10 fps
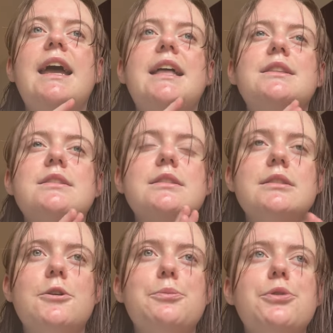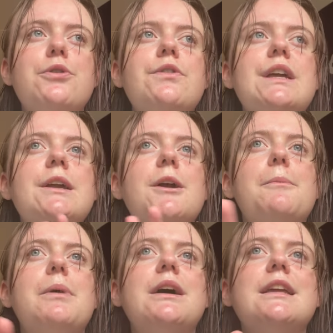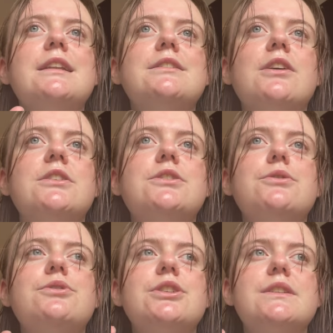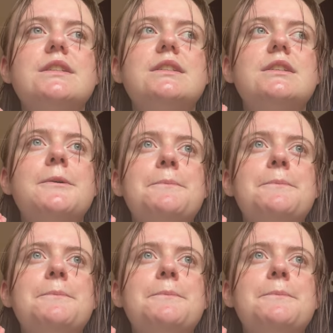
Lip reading: and slow moving, but it is also just